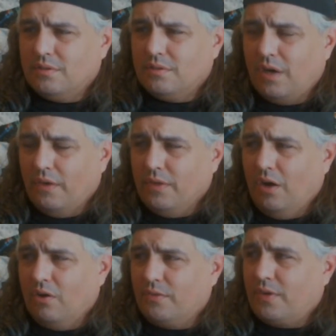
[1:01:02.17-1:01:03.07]
How the
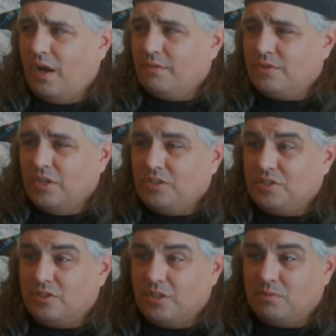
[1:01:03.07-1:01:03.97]
art of conversation
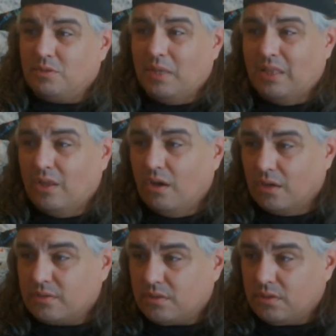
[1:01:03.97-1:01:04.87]
seems to be
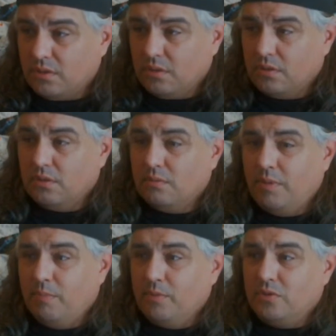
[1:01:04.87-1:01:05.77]
lost.
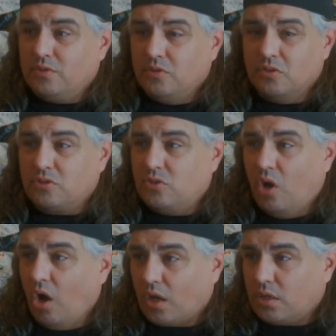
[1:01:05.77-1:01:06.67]
People used to just
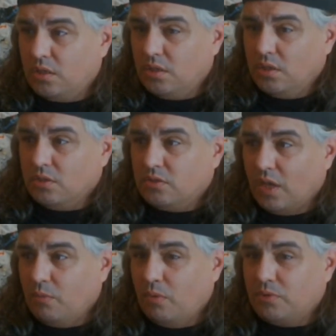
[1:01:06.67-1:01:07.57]
talk, say
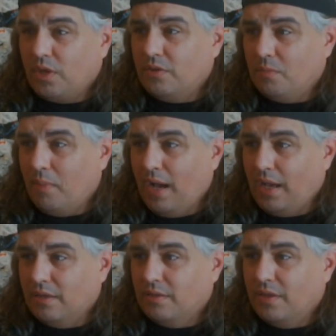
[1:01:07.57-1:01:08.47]
what was on their
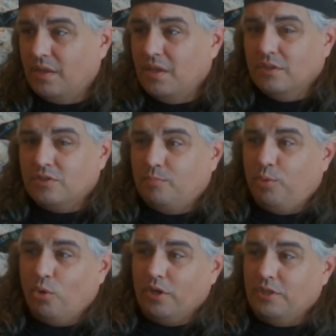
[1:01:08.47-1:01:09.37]
mind, and they
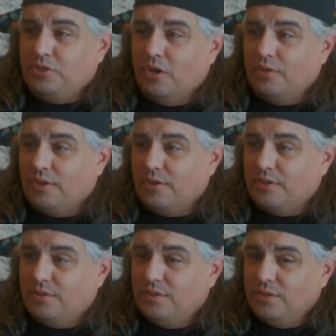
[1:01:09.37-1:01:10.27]
support each other.
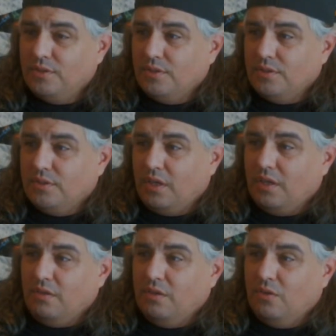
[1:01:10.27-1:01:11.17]
And they,
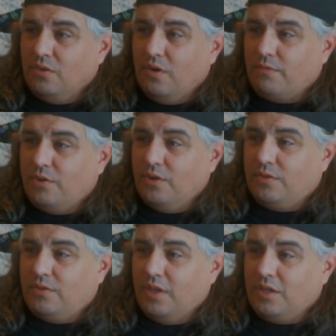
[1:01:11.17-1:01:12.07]
you have good
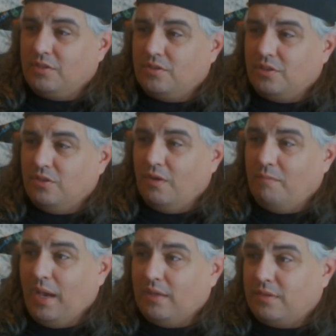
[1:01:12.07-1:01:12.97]
things and you have
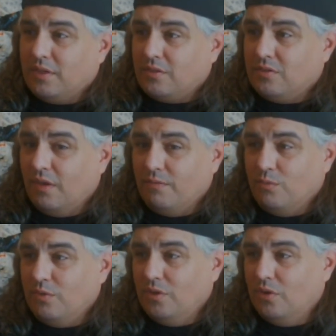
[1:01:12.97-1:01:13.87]
bad things. You have,
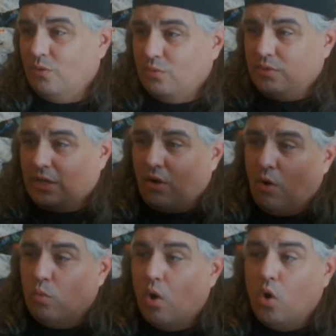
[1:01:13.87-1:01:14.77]
what they call
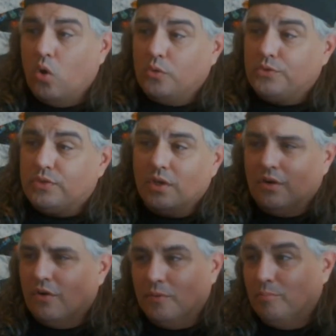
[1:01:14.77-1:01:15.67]
woes
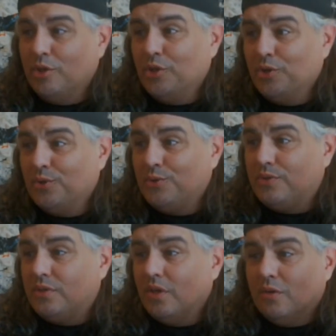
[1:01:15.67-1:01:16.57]
or the blues.
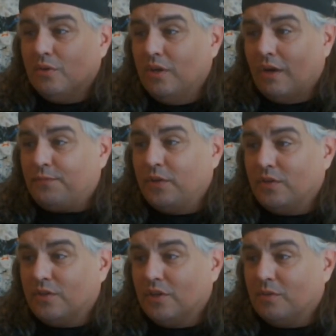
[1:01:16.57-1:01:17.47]
You're not
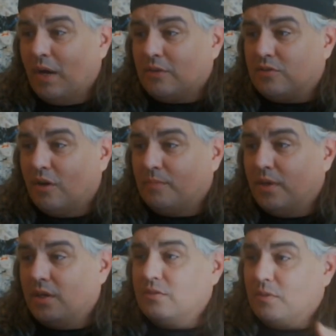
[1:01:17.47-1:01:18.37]
feeling good about
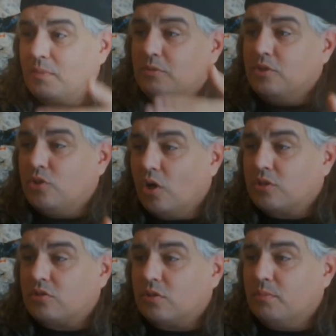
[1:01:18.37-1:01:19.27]
something. Sometimes you talk
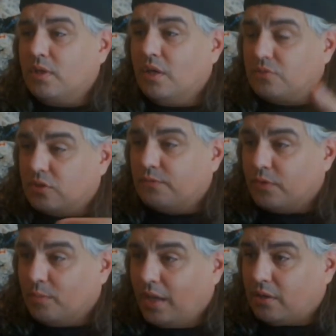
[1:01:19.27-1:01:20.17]
to somebody else and you feel
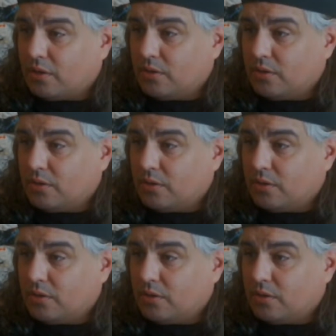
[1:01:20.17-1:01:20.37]
better.